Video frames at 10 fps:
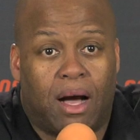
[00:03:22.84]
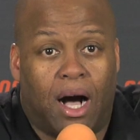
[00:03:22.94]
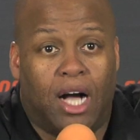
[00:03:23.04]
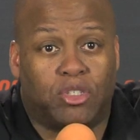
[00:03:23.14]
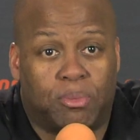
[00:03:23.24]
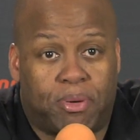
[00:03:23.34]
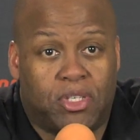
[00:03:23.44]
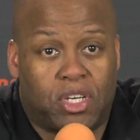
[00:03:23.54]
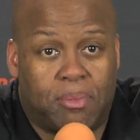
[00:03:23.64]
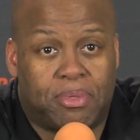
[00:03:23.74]
A hundred
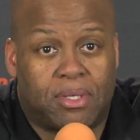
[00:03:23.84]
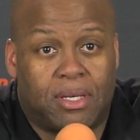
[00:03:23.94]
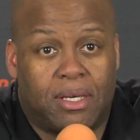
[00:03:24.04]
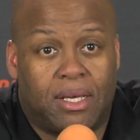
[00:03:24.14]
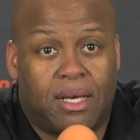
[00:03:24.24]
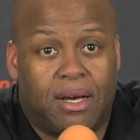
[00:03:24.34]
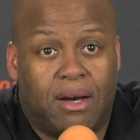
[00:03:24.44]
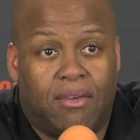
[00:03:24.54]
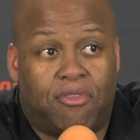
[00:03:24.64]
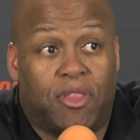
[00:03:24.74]
push-ups
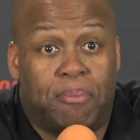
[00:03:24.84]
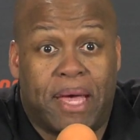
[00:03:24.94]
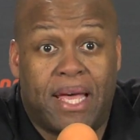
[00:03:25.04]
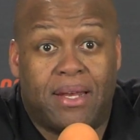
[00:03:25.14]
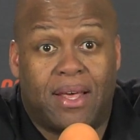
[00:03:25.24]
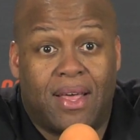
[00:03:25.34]
for the bet.